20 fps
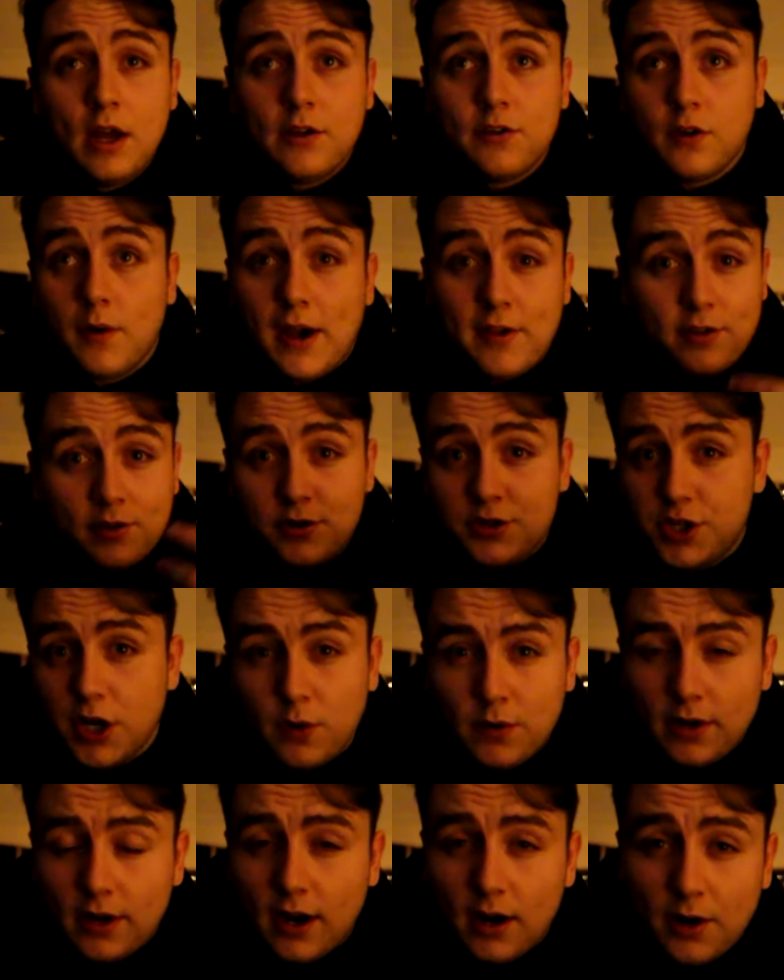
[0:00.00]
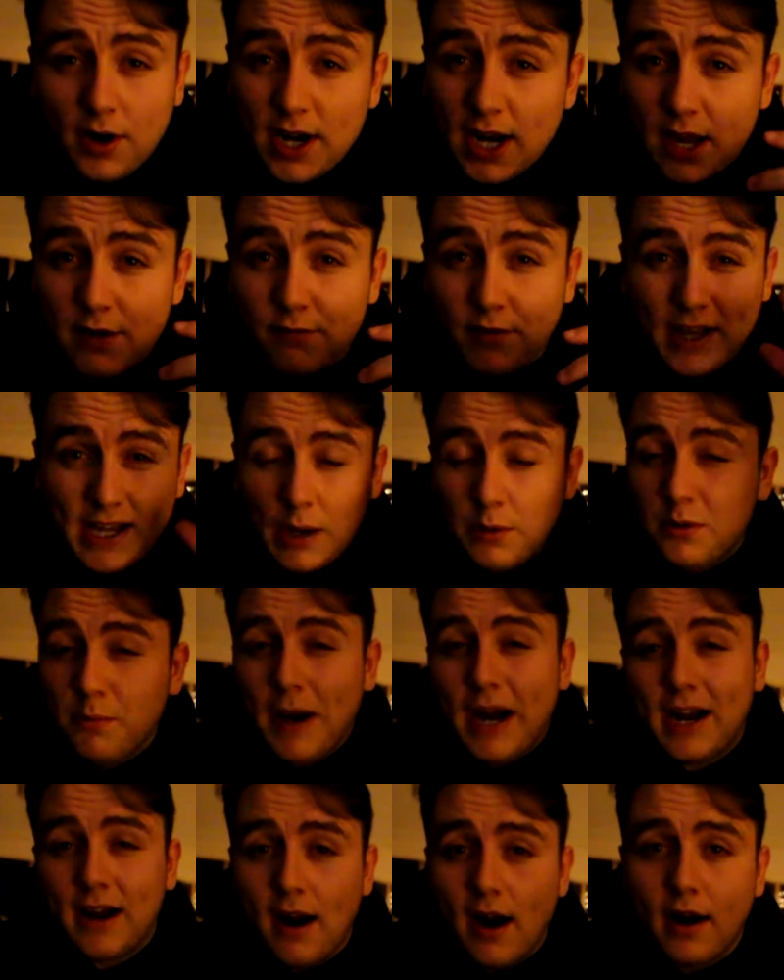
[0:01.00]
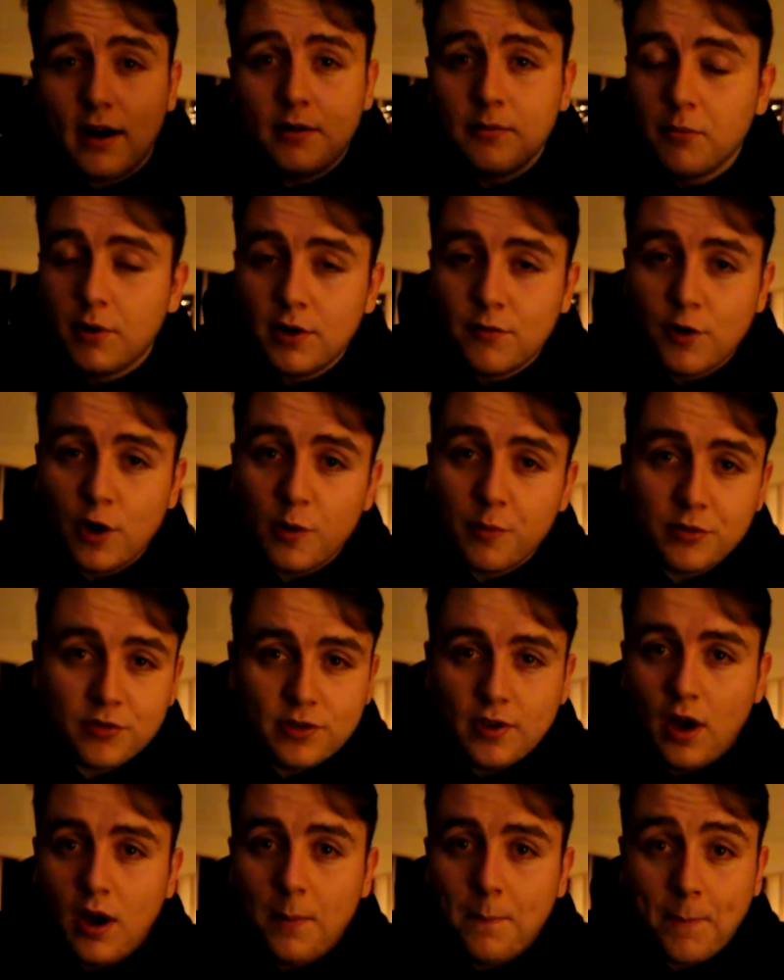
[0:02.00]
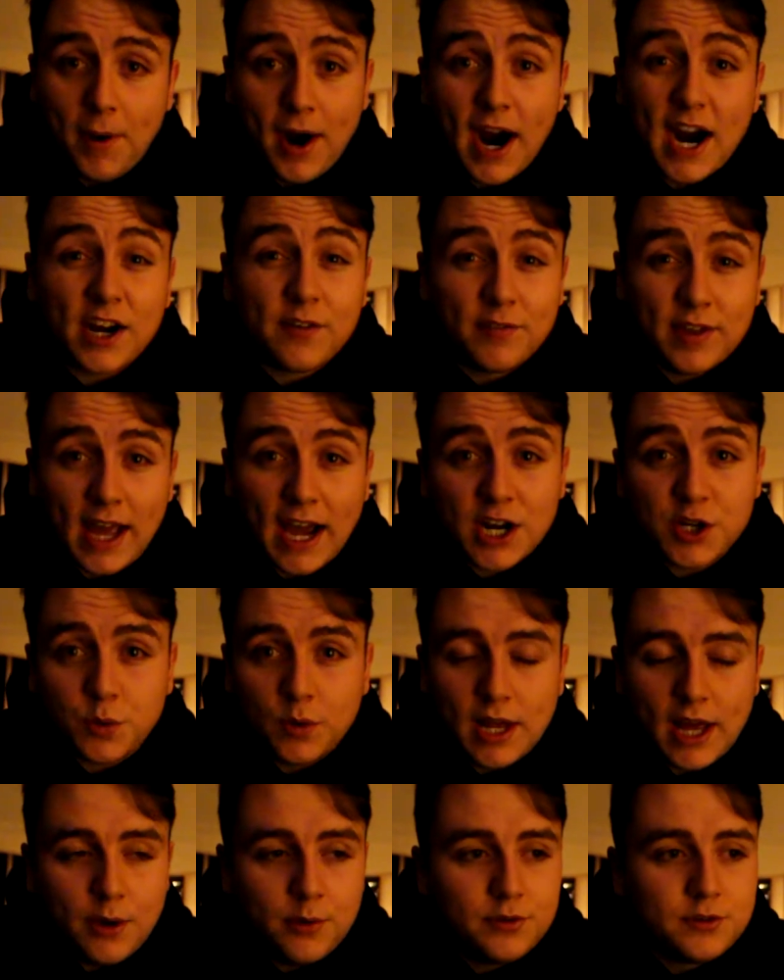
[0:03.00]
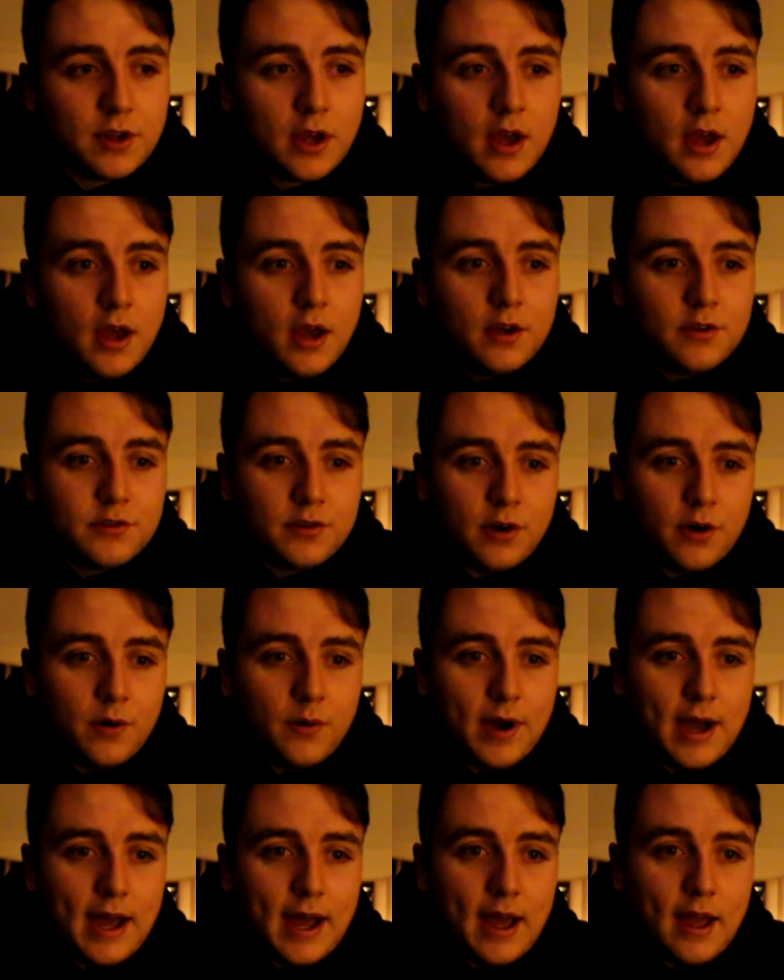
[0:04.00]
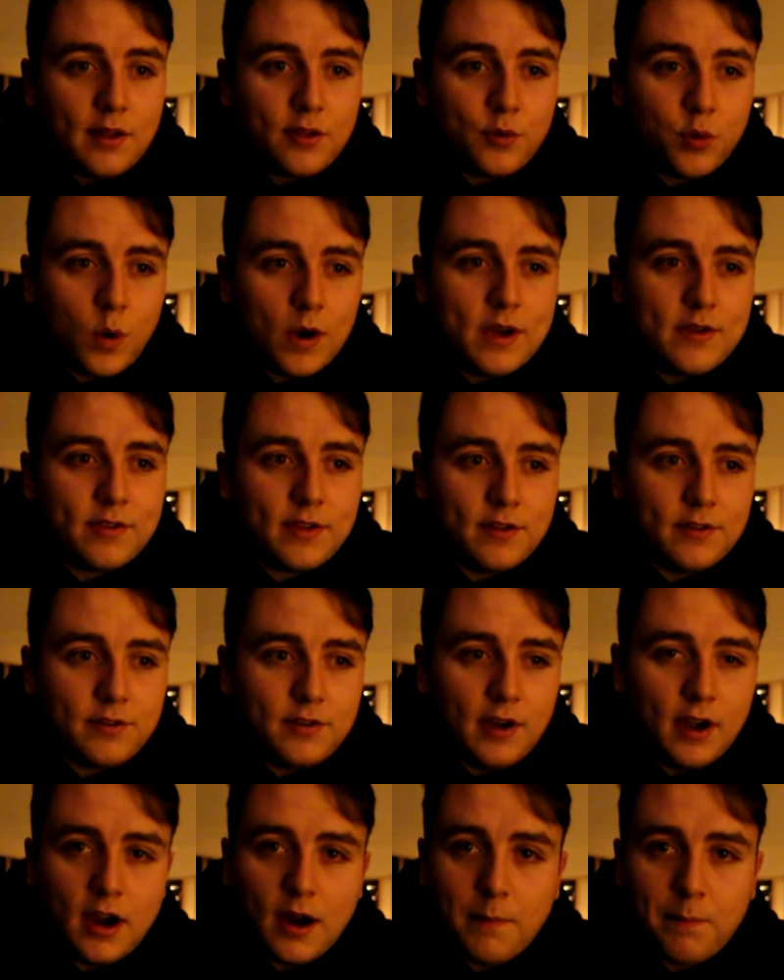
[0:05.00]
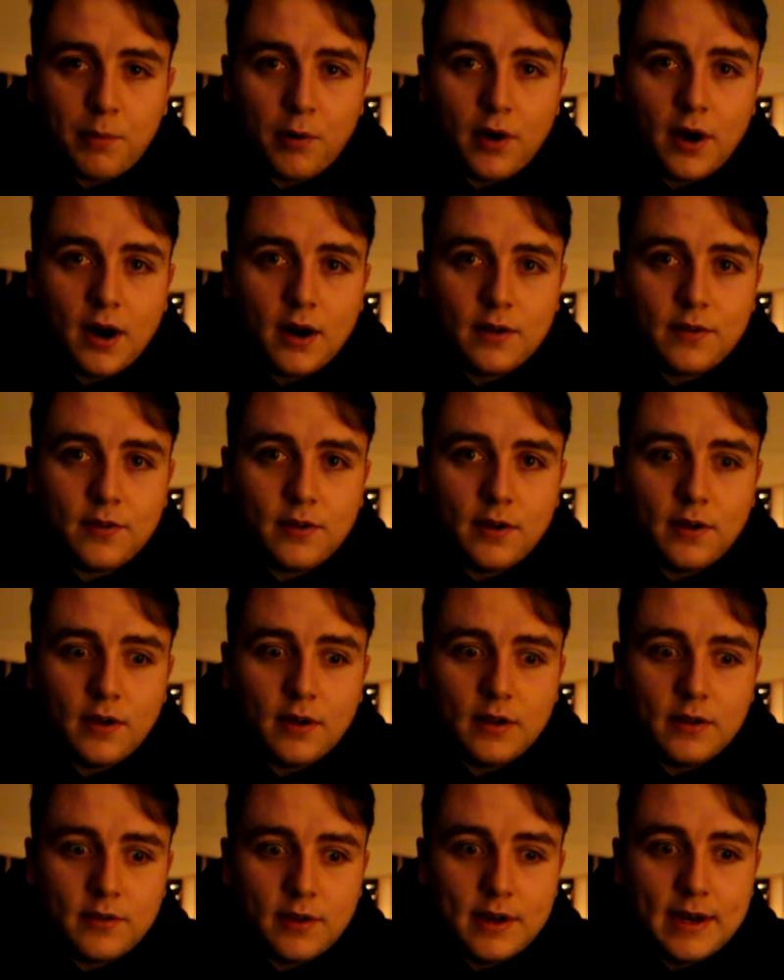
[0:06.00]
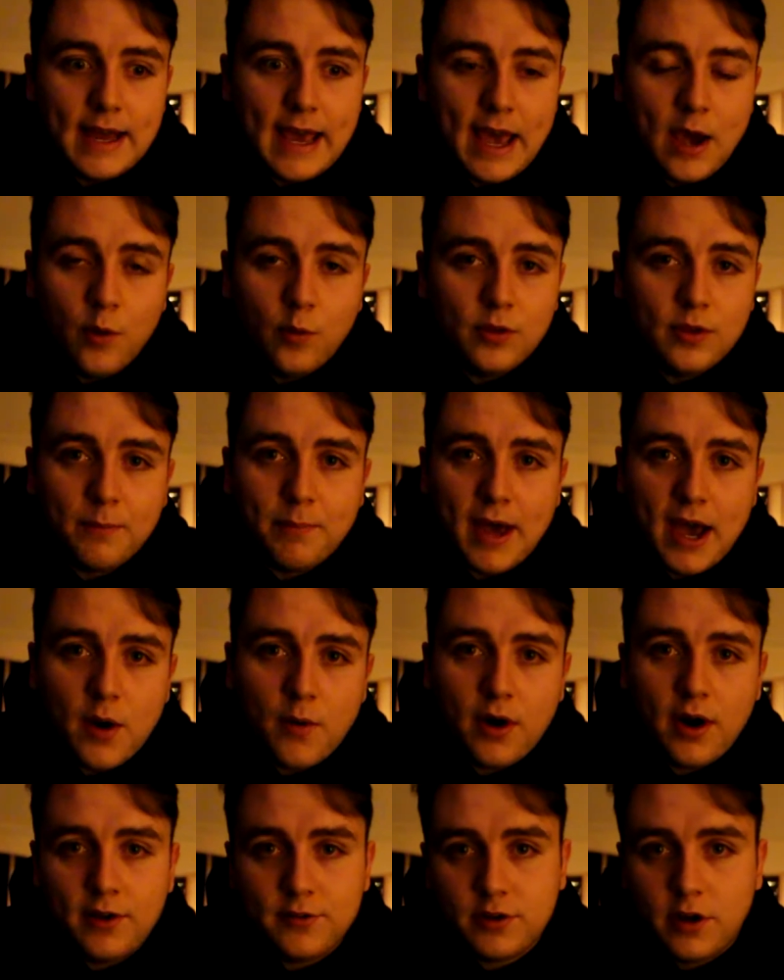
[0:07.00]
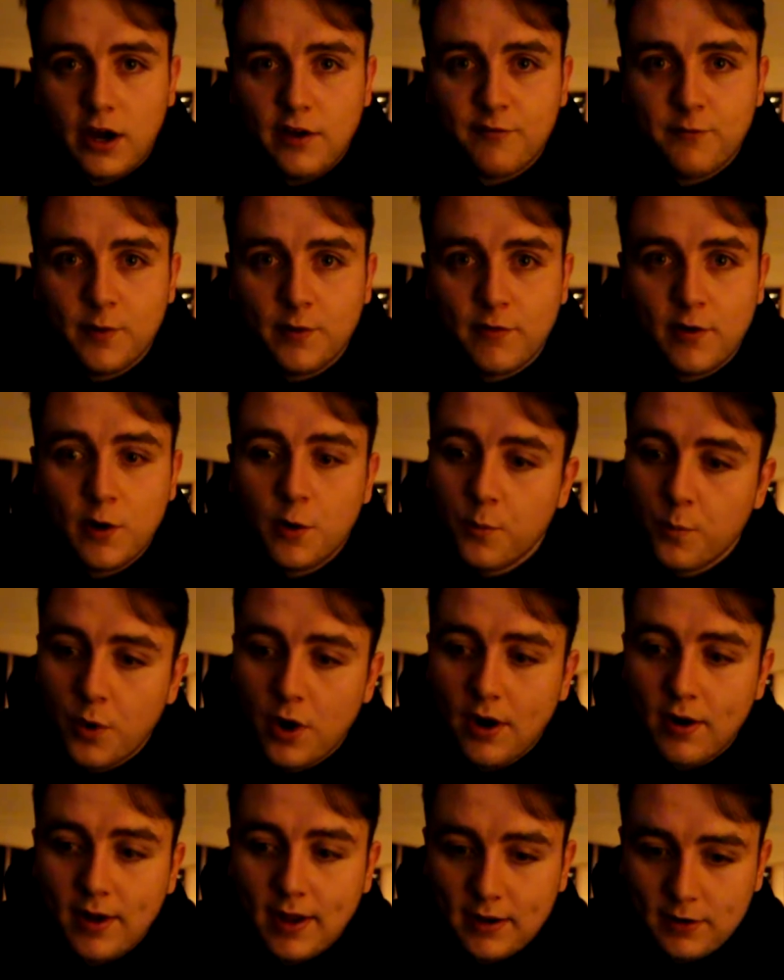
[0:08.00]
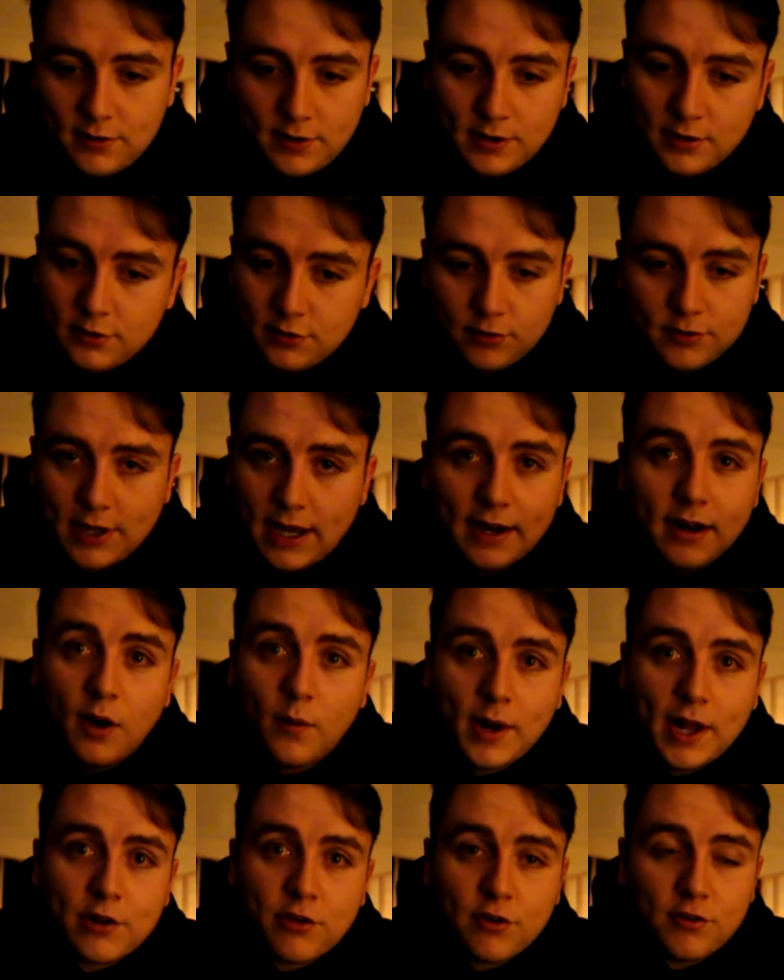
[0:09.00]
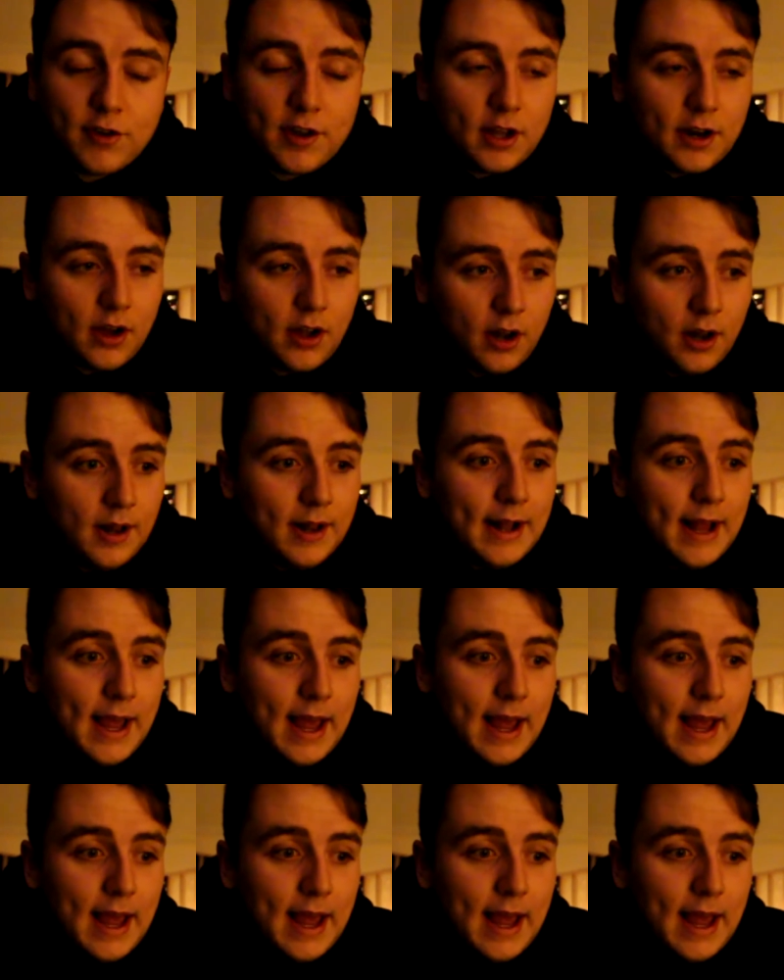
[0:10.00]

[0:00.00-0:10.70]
So as I just showed you there, I live like out the back garden. My room is not part of the actual house. So twice this year prior to now, the power has gone from my room where I like just had no electricity at all.